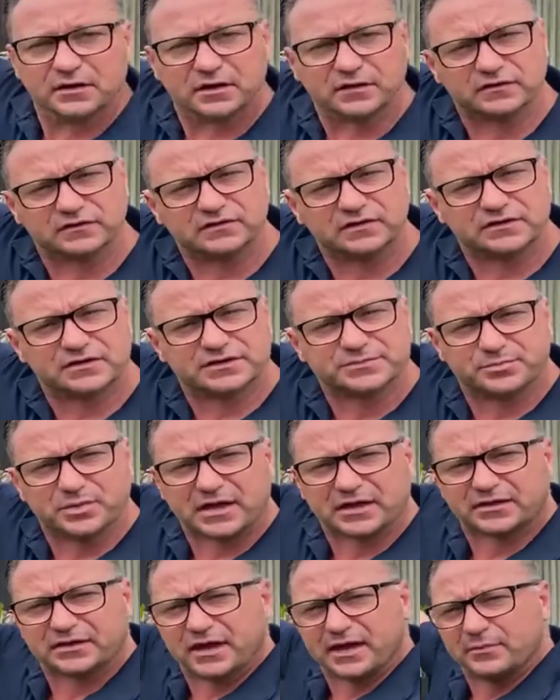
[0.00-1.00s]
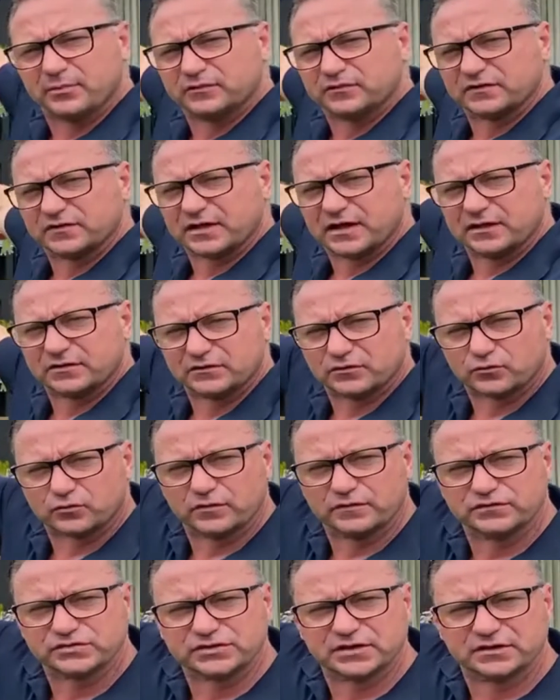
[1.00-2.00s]
You see those black cables at the end of the
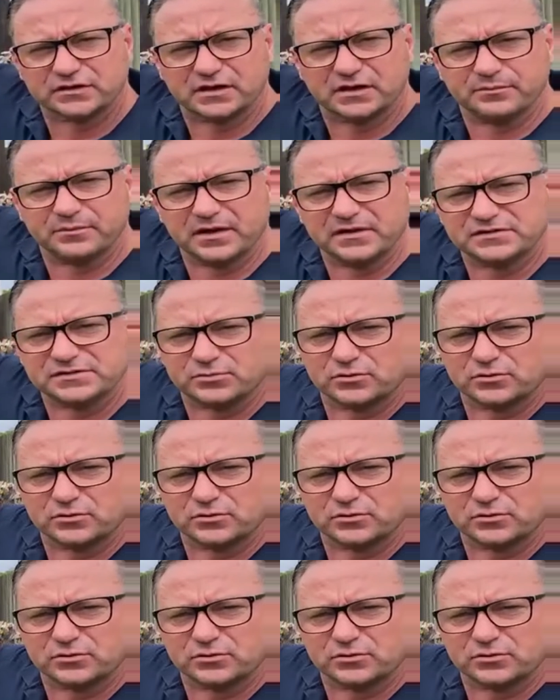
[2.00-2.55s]
roof sheet there, Meg?